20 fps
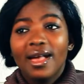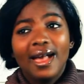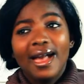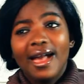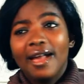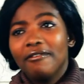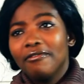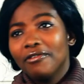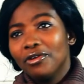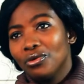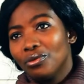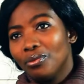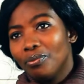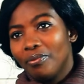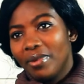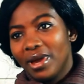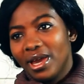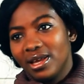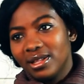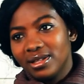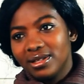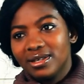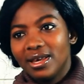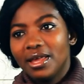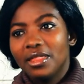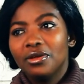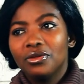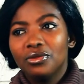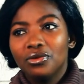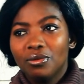I feel pains.
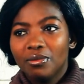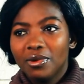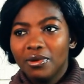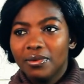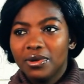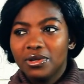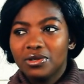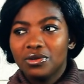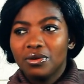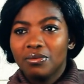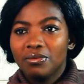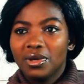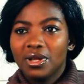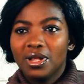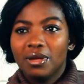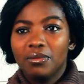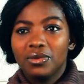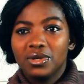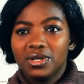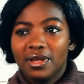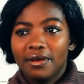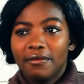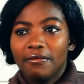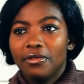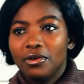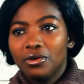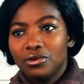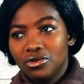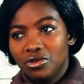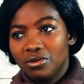I don't know, maybe something they must
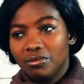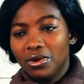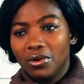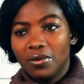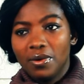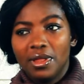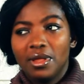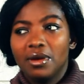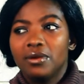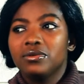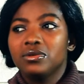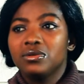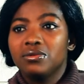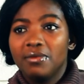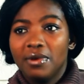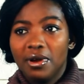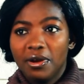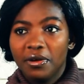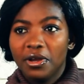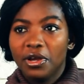have done to me when I was very